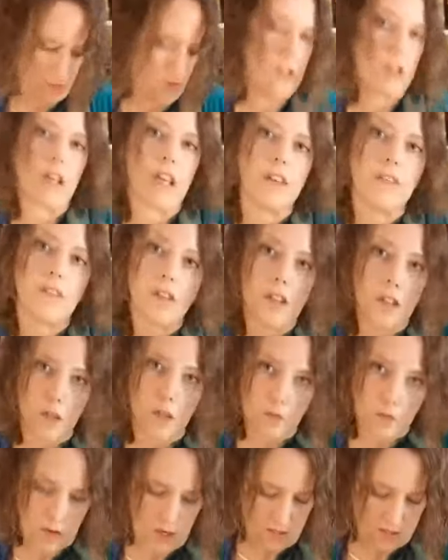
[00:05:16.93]
to give it a little
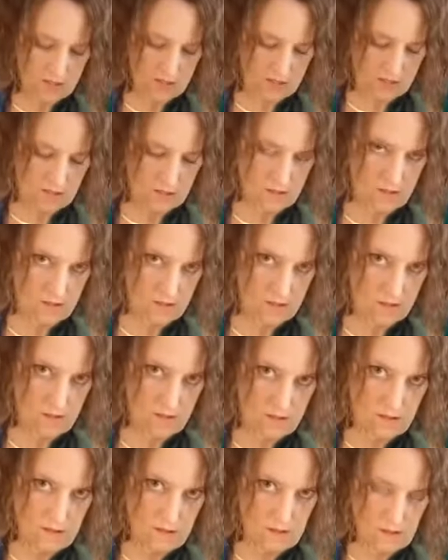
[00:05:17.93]
press.
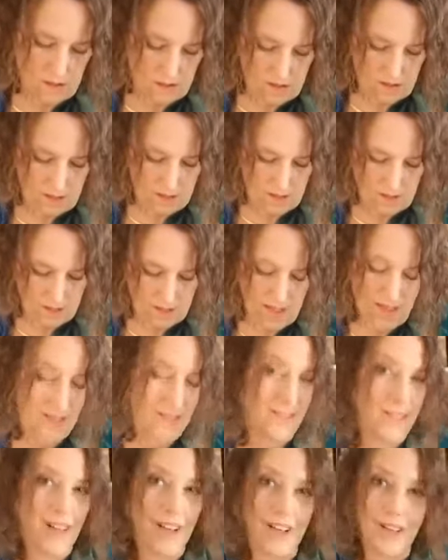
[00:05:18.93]
And
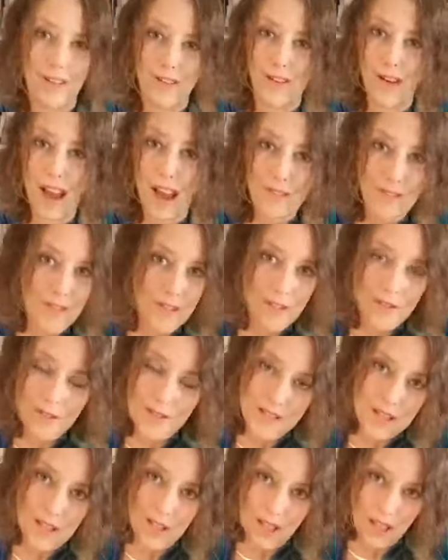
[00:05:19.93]
you don't have to use
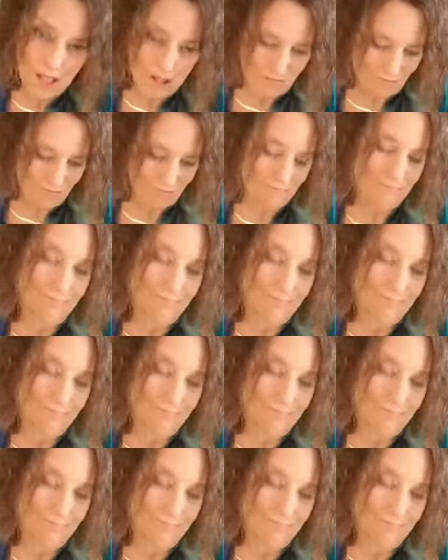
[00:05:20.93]
steam,